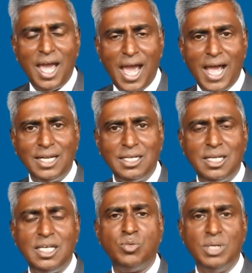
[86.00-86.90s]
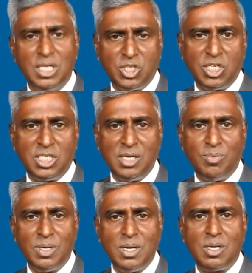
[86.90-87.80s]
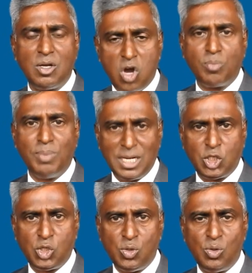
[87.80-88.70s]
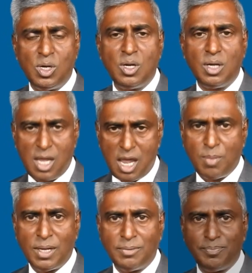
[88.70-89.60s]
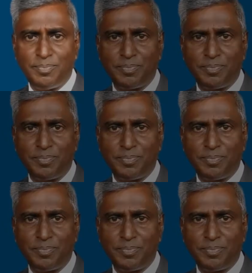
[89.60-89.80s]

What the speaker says: and his ministry team. God bless you. Amen.